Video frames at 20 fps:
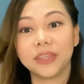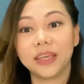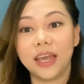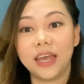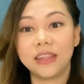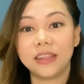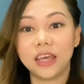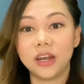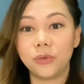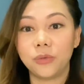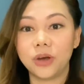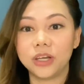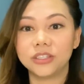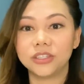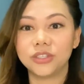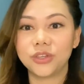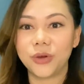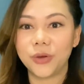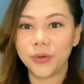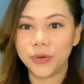And then
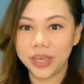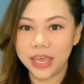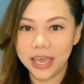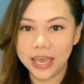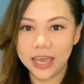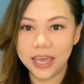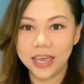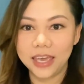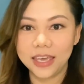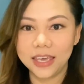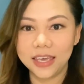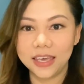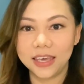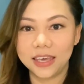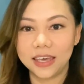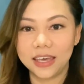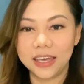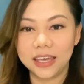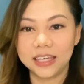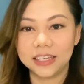once you're okay,
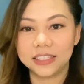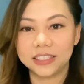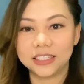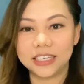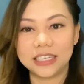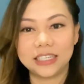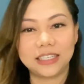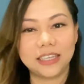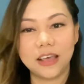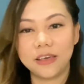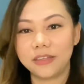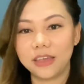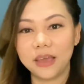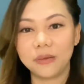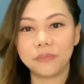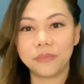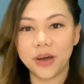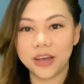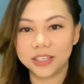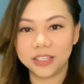just
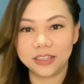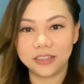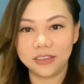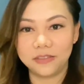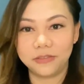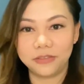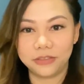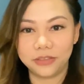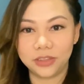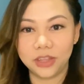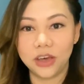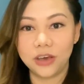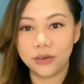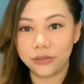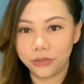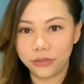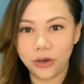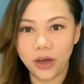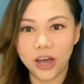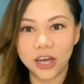think positive
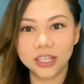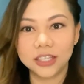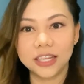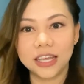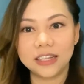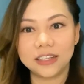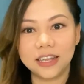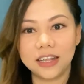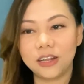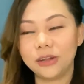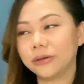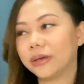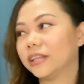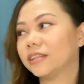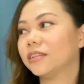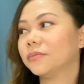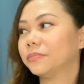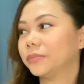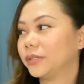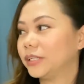thought and then look at
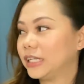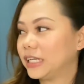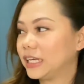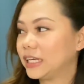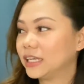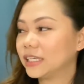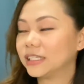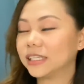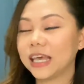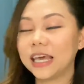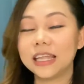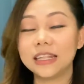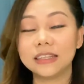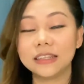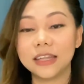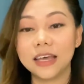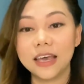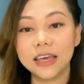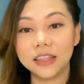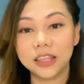the police. And
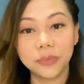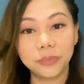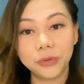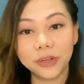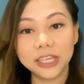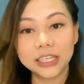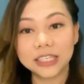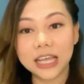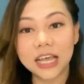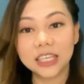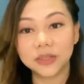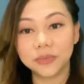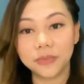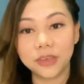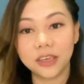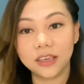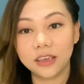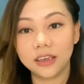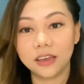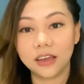the police asked
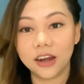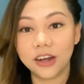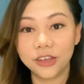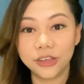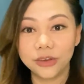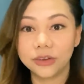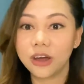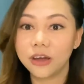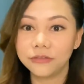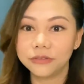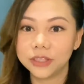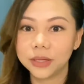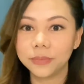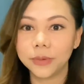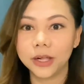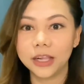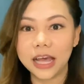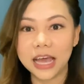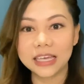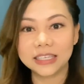me, are you comfortable?
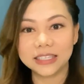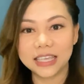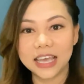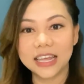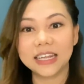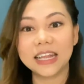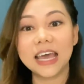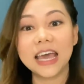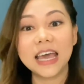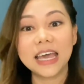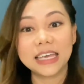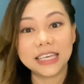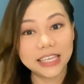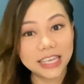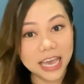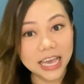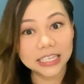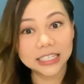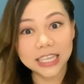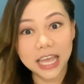I said,
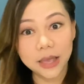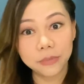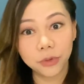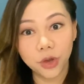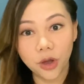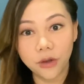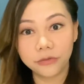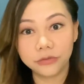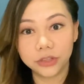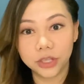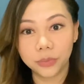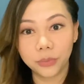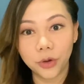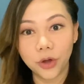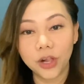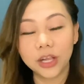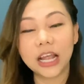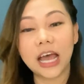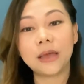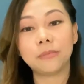yes, I'm
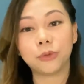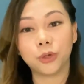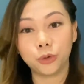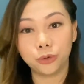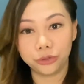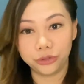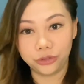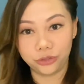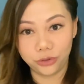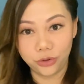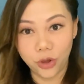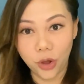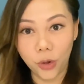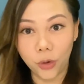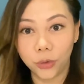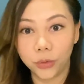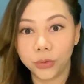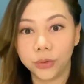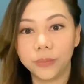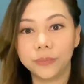comfortable, I'm good to go.